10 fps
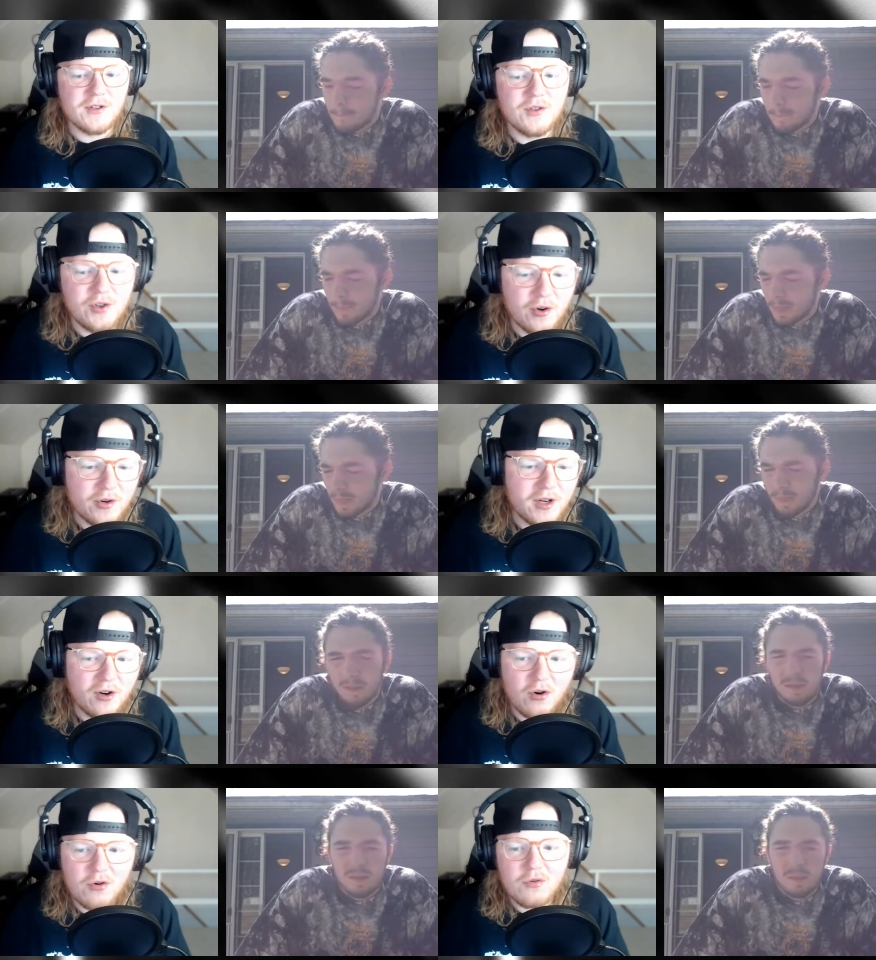Speaker 1: to, you know, get
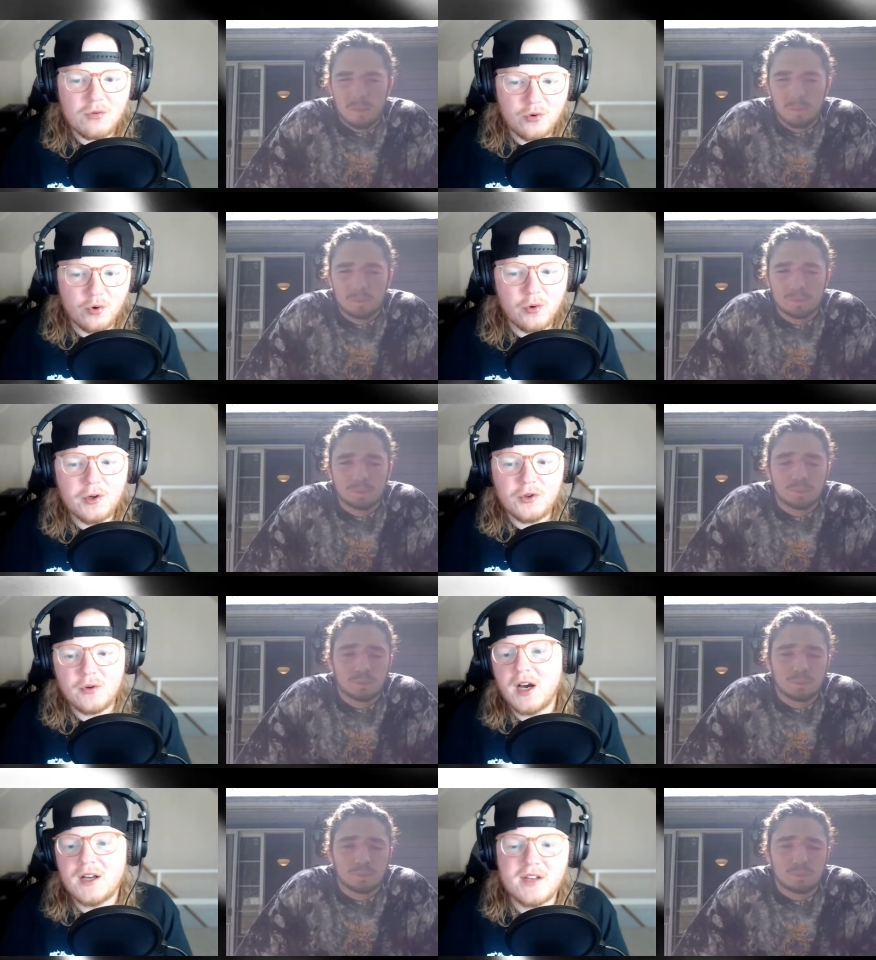a whole crew of
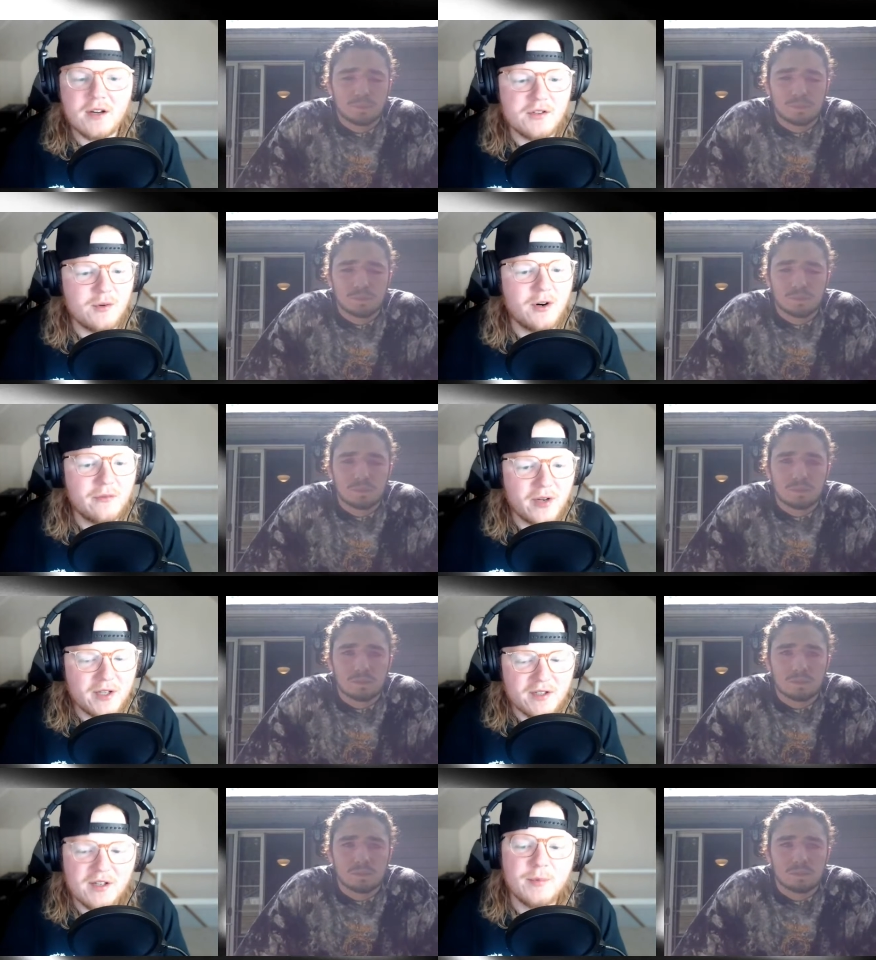you guys out to our
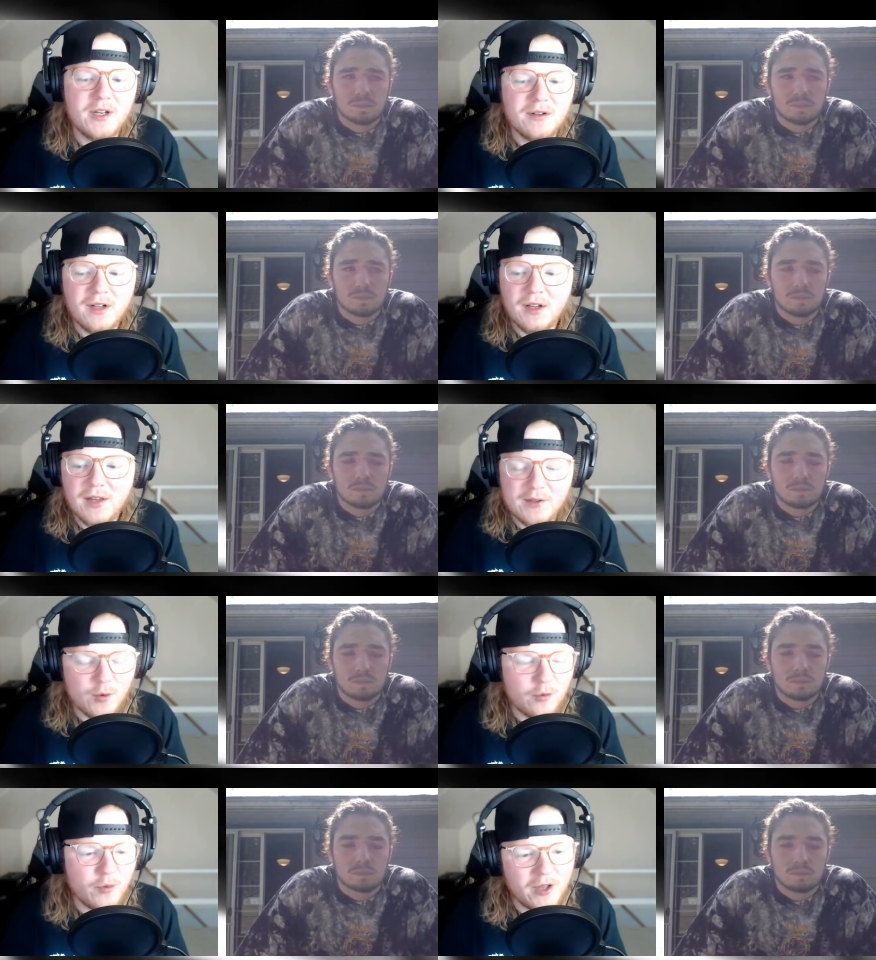events. I mean,
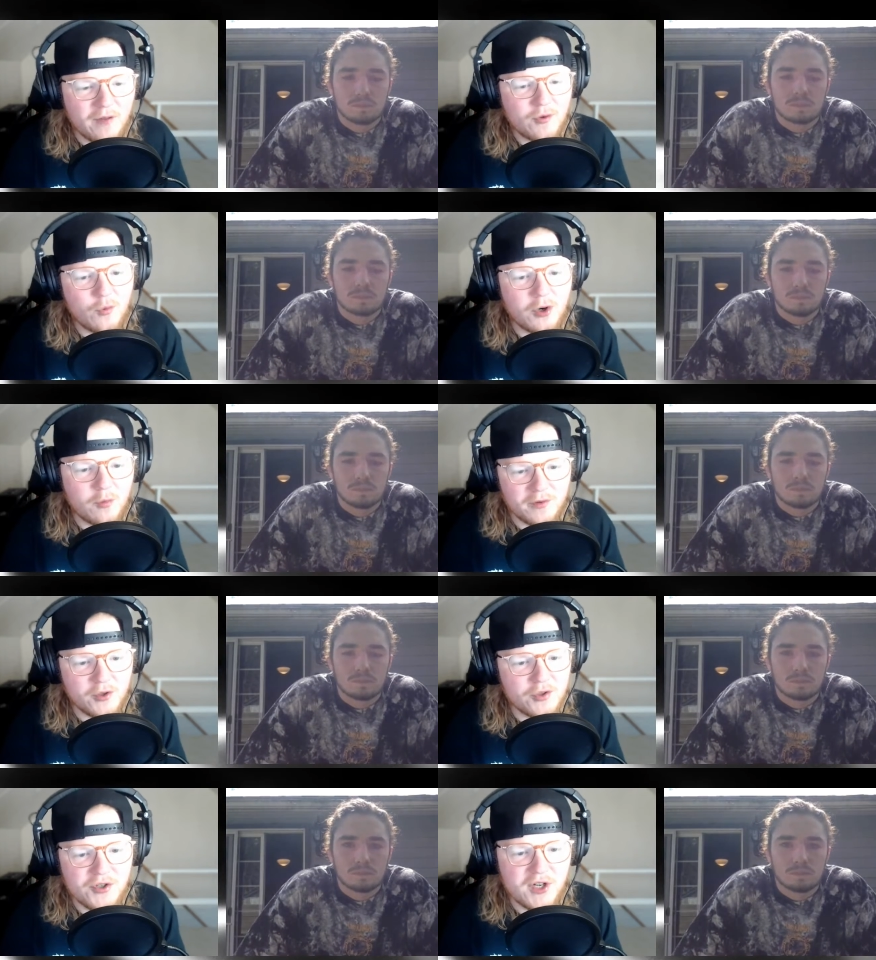that's what we love to work
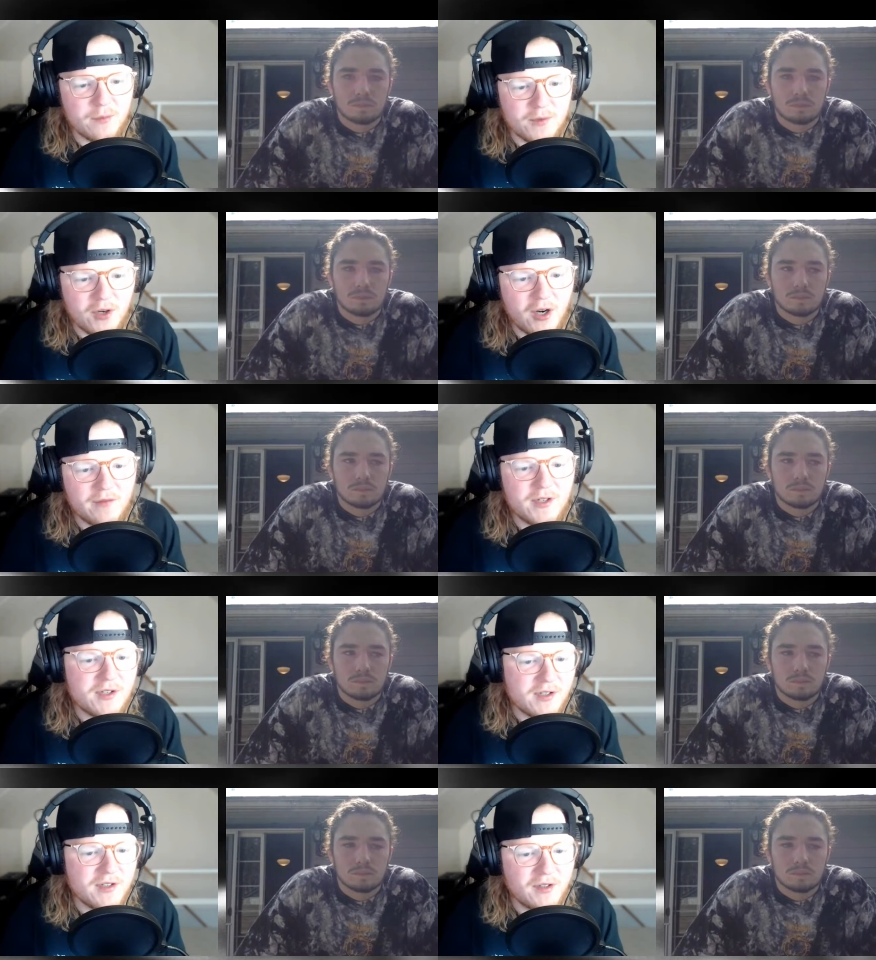with good gyms,
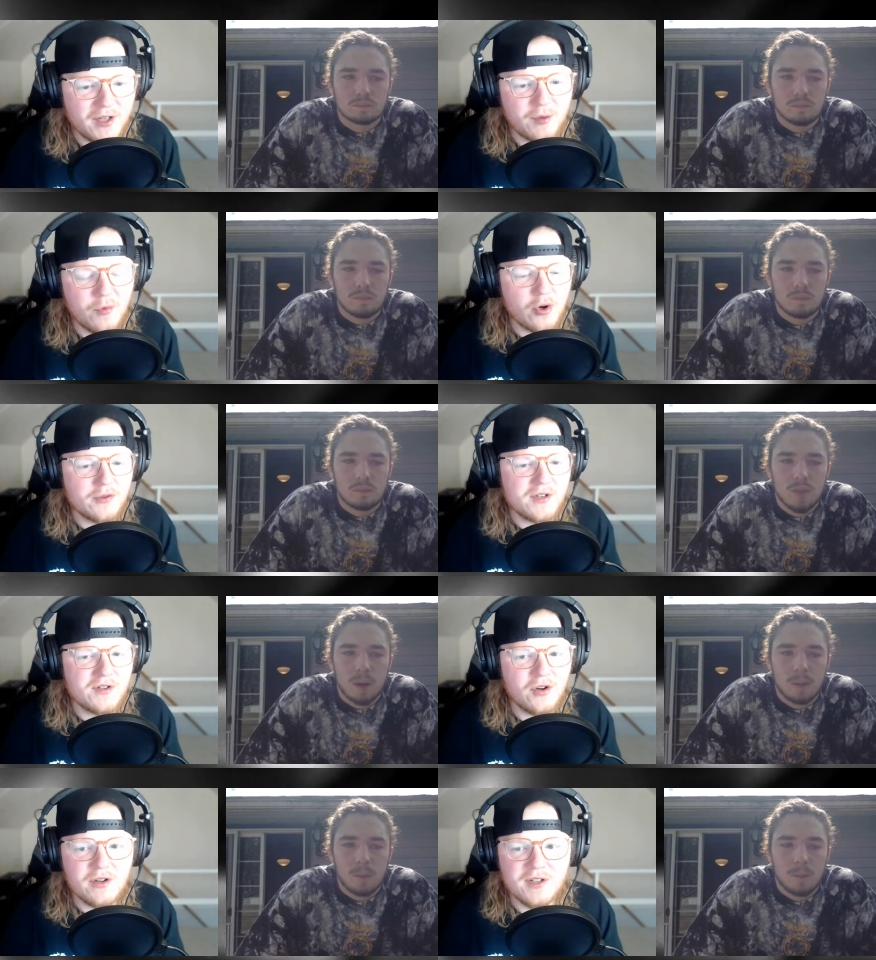obviously. Like, Immortal's
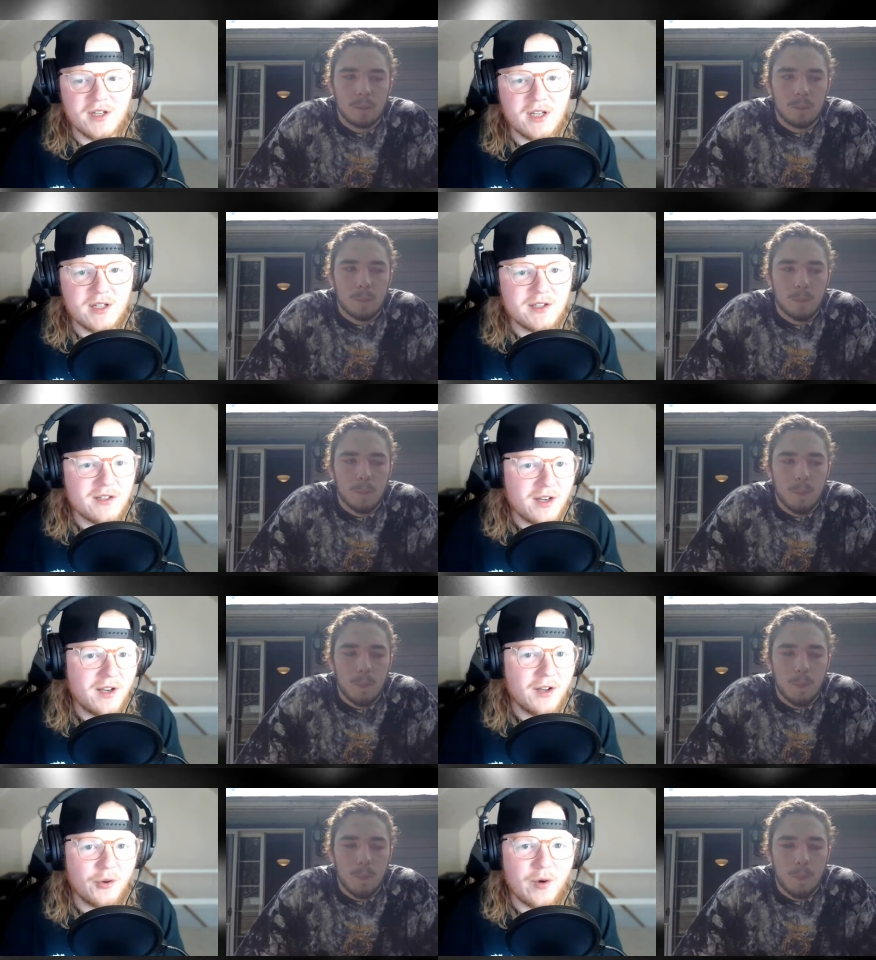as good as it gets.
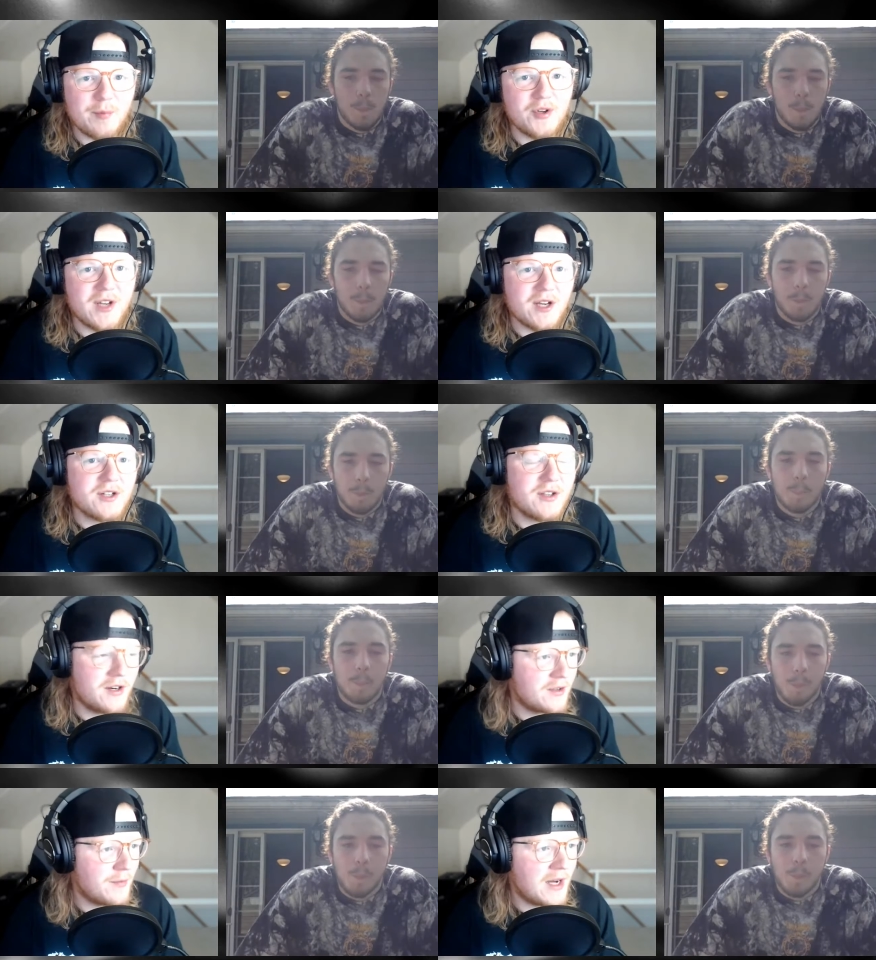The reputation
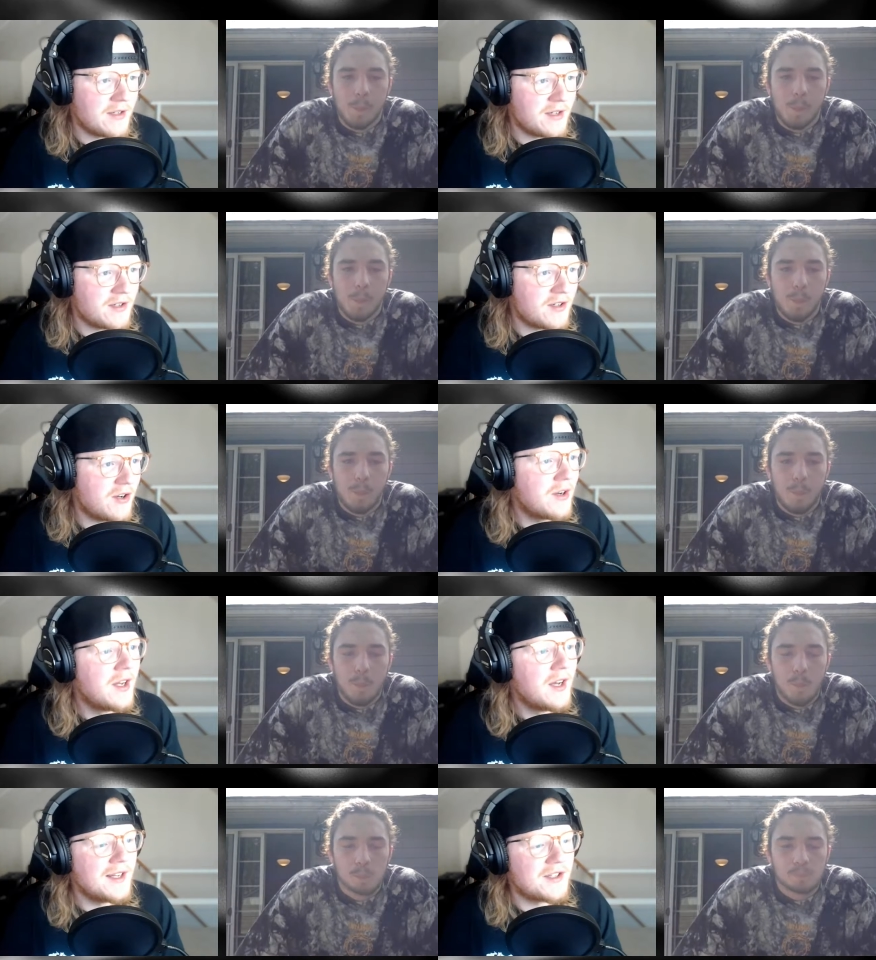there is amazing. So